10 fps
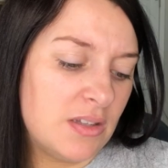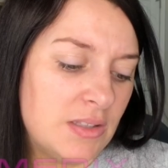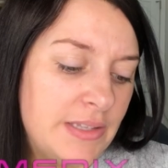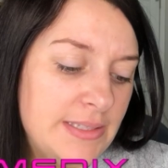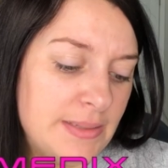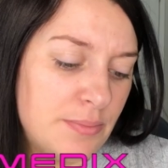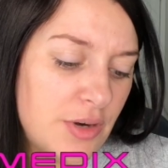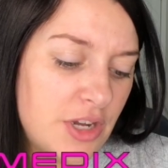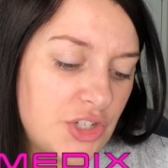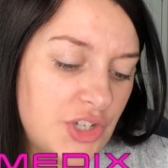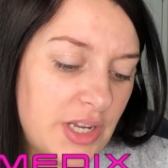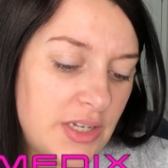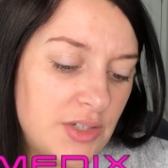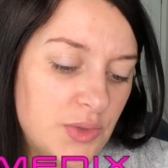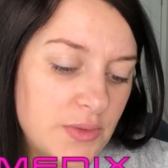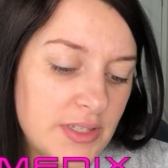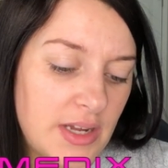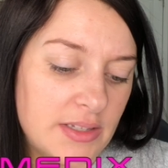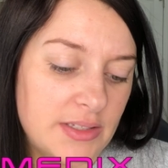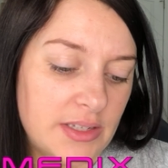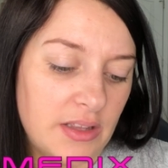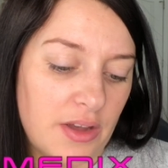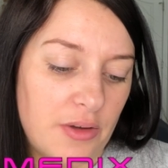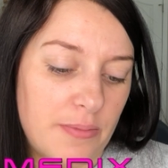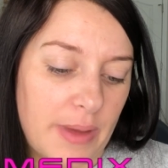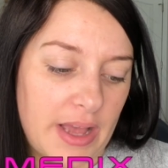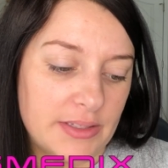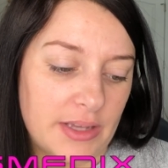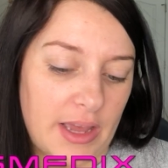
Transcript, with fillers: Cleansing brush and a dual-sided silicone mask